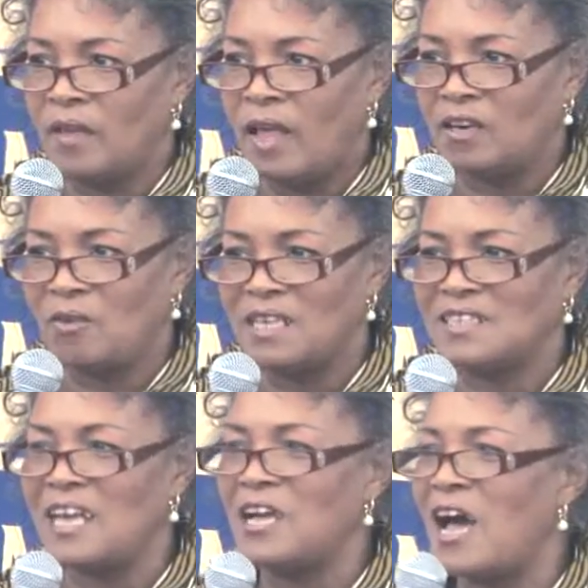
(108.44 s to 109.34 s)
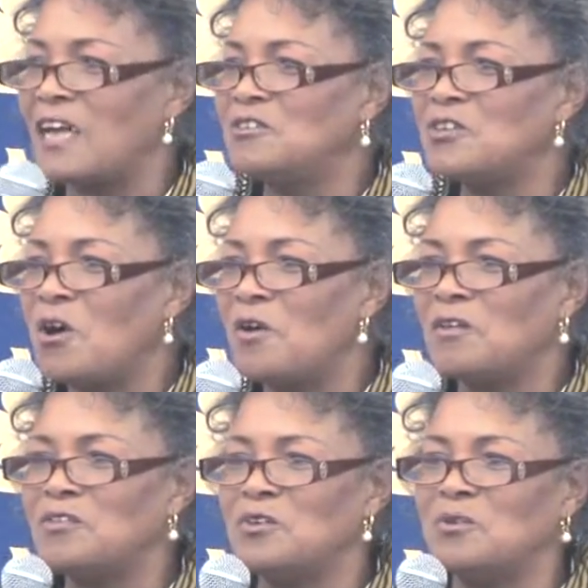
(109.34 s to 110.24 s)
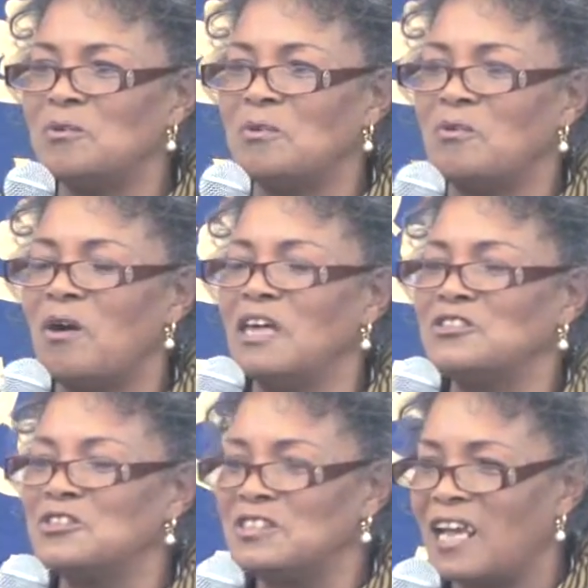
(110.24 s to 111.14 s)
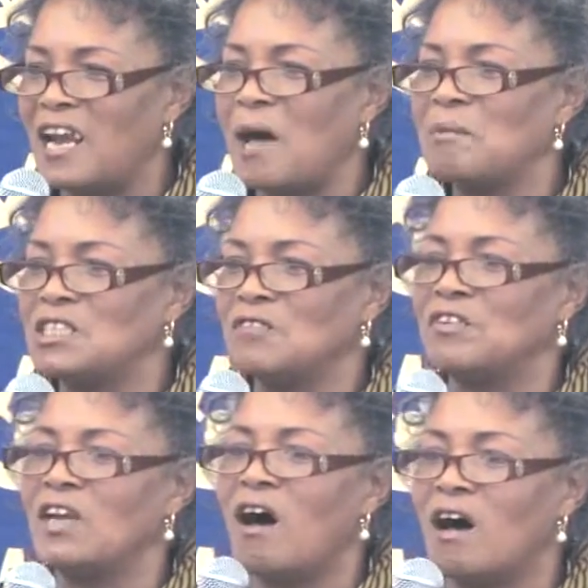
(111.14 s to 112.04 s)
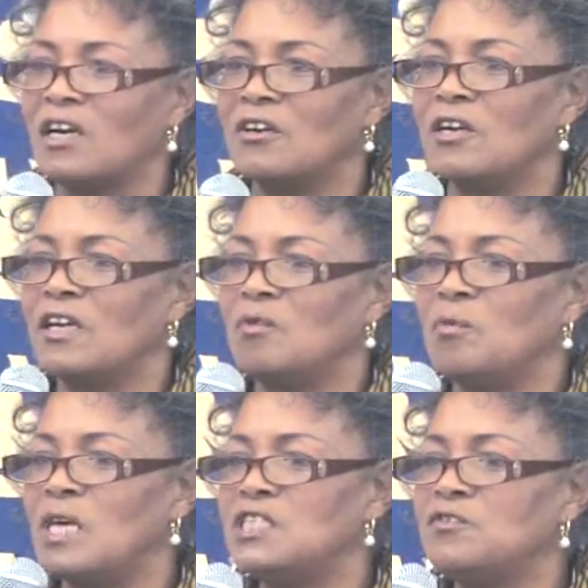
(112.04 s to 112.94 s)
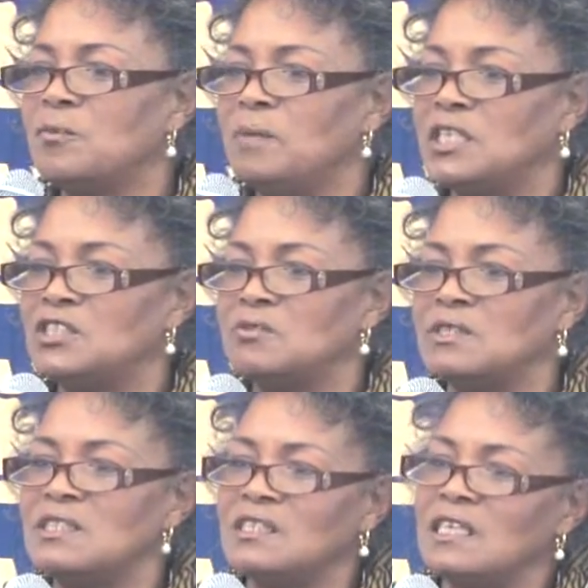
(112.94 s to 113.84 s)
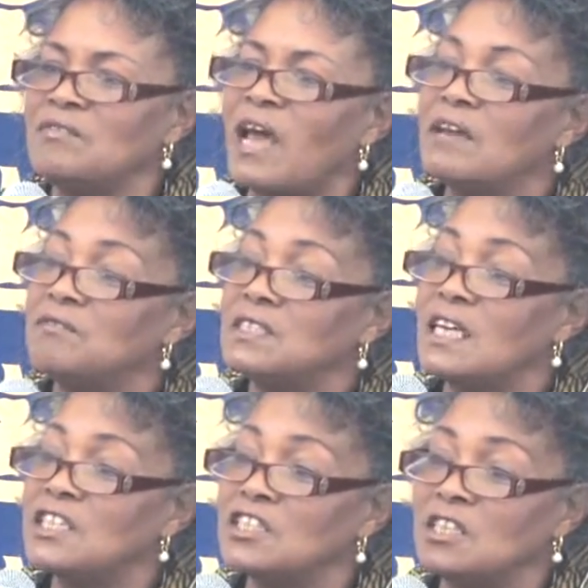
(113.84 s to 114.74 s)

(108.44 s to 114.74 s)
And Grace, I don't know if you understand how much of an honor it was for me to receive that invitation.